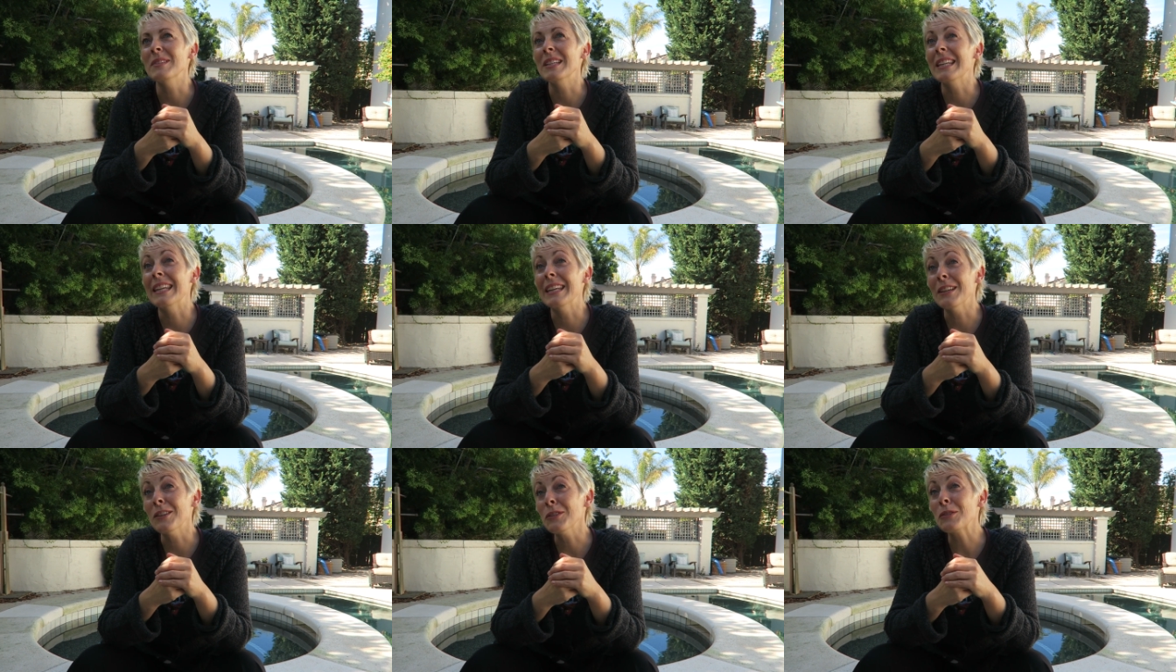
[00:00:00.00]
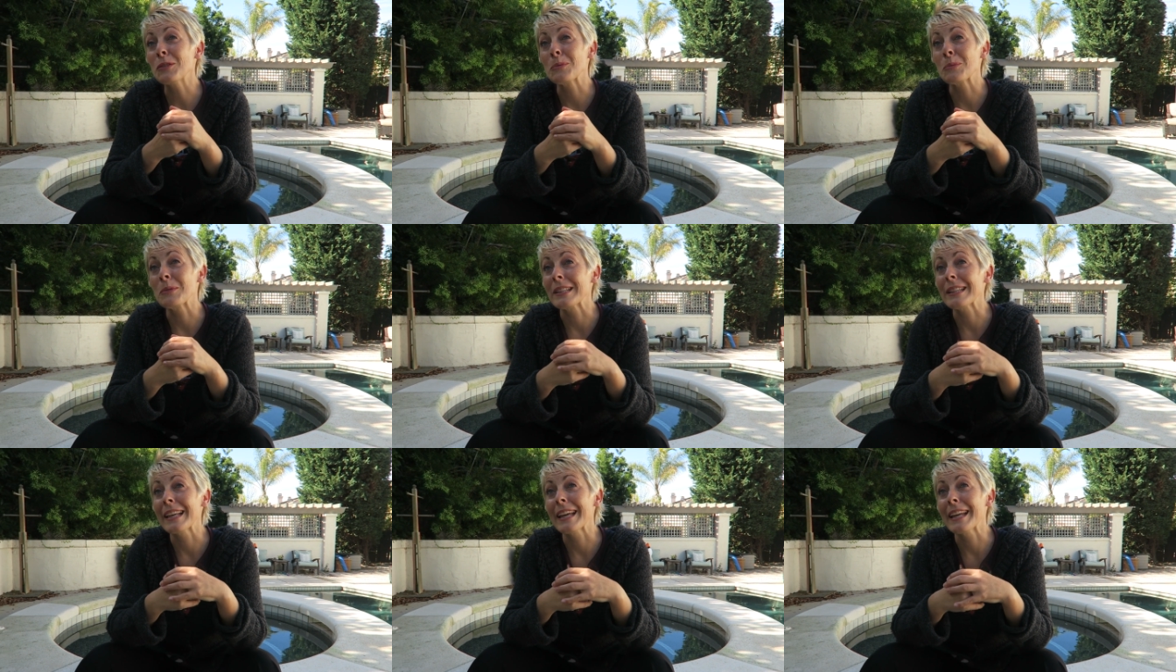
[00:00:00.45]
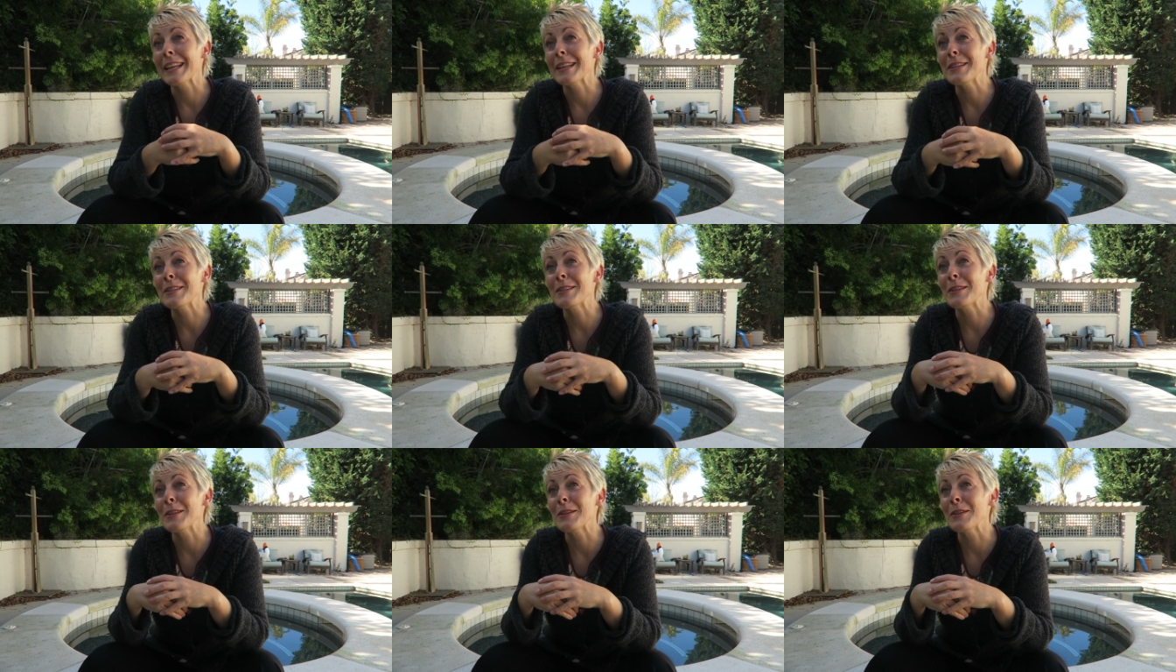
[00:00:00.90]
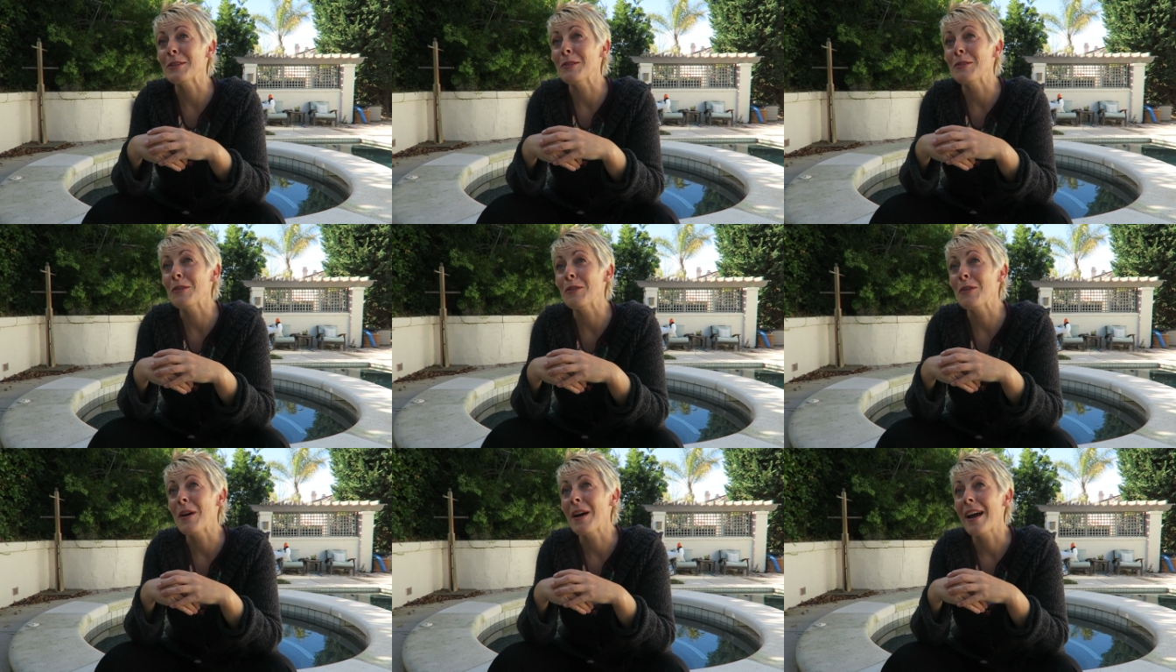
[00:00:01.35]
guilt related
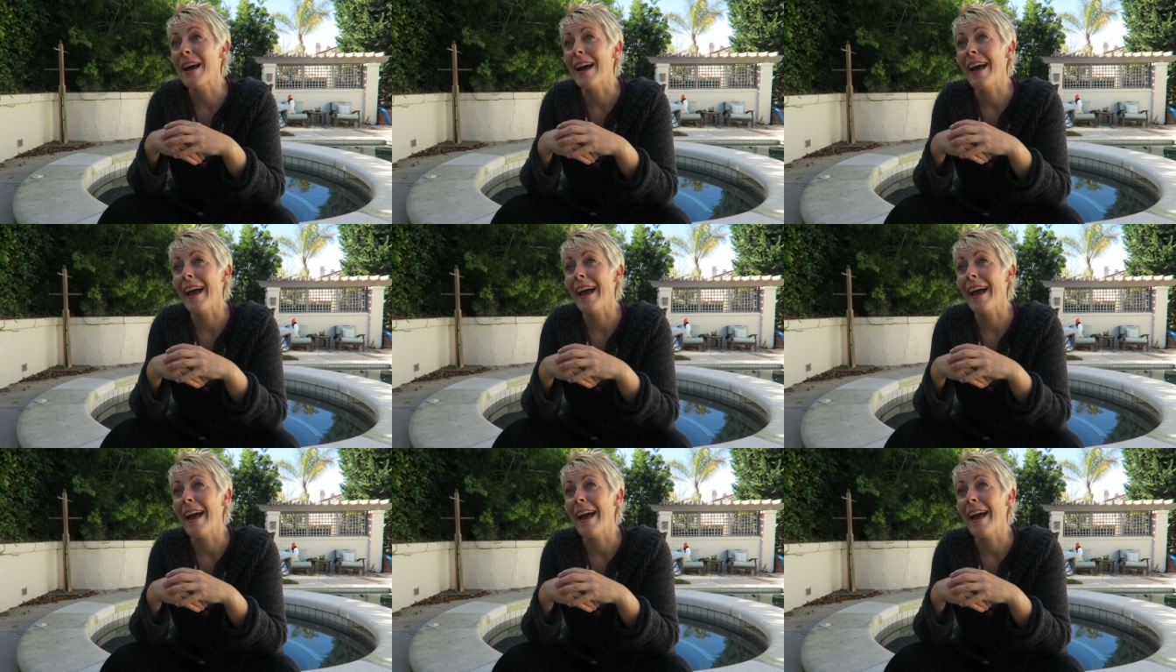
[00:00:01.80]
to